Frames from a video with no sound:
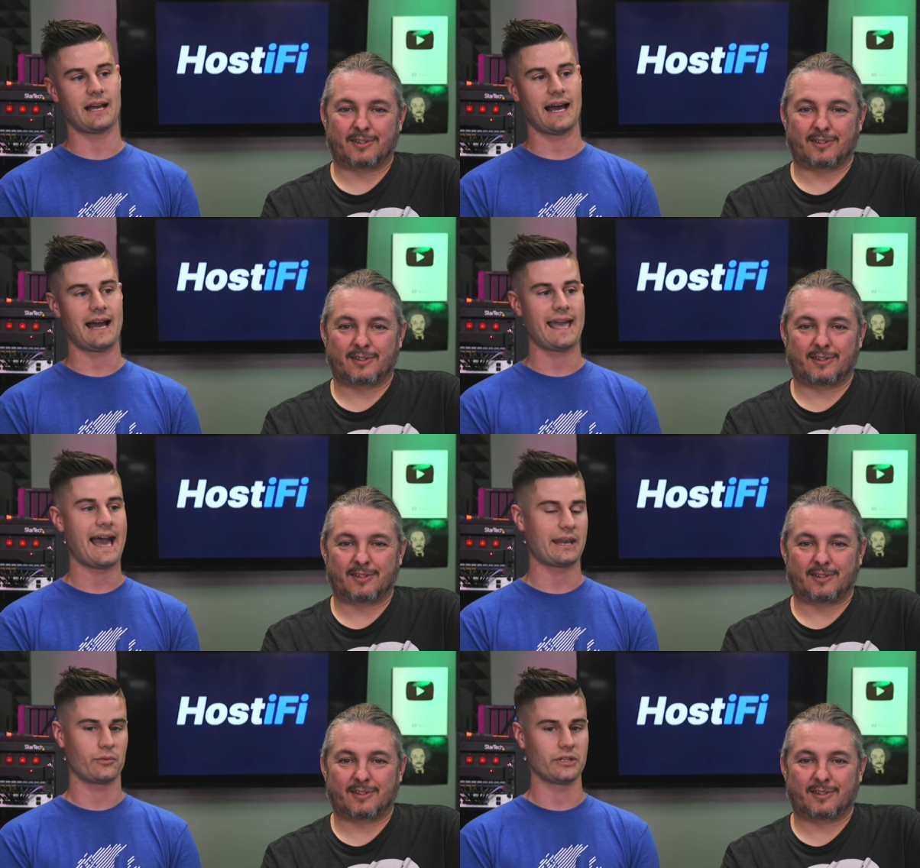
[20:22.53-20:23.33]
Speaker 1: I
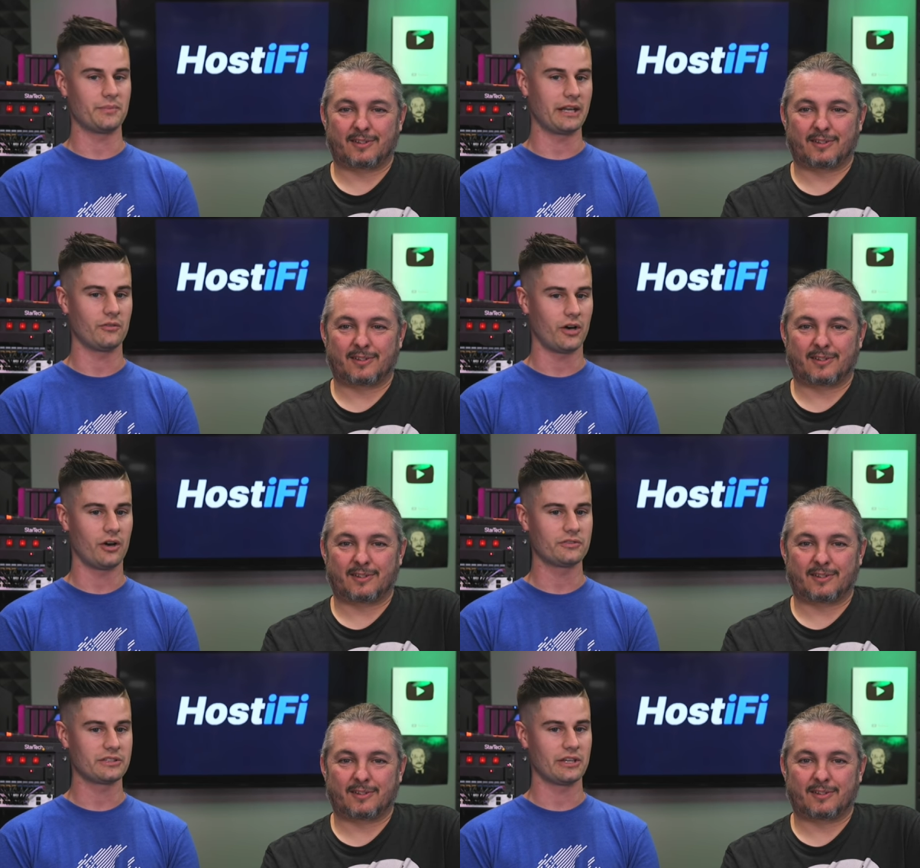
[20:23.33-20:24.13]
hadn't really been
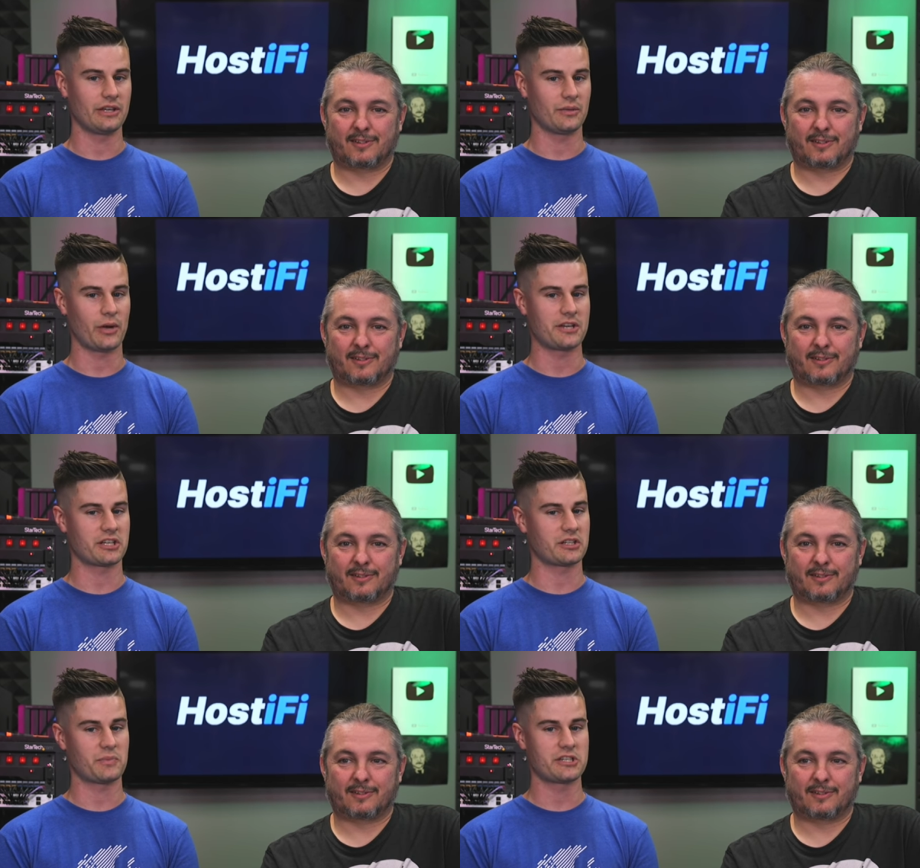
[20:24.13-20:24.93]
involved in the
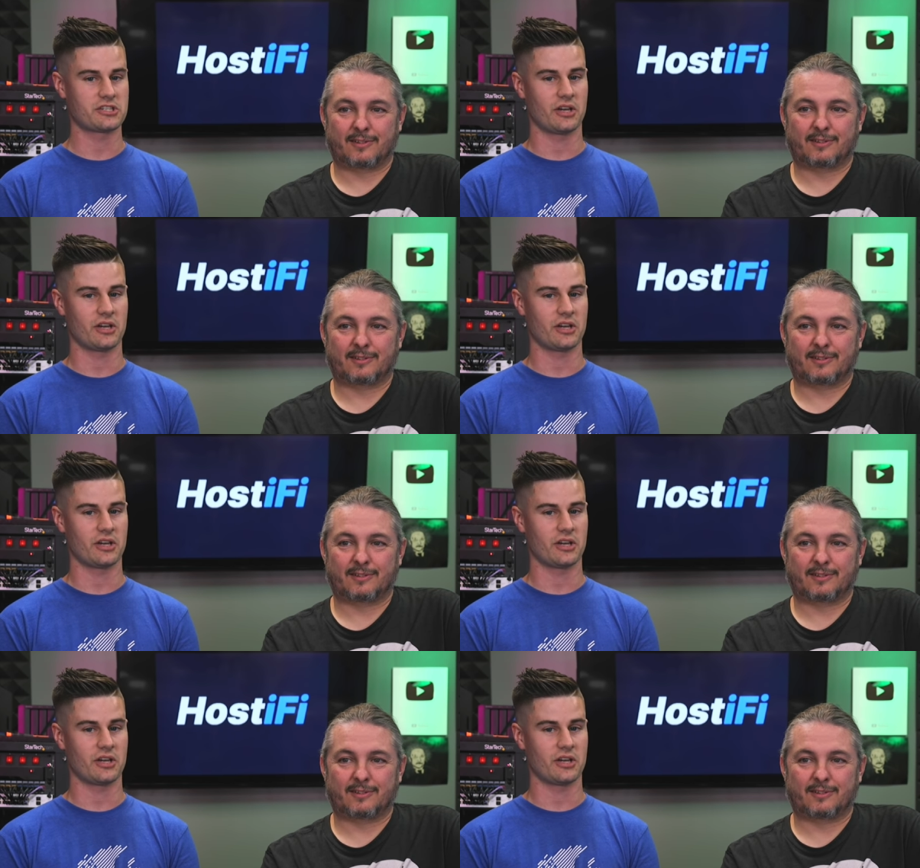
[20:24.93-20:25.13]
project as much.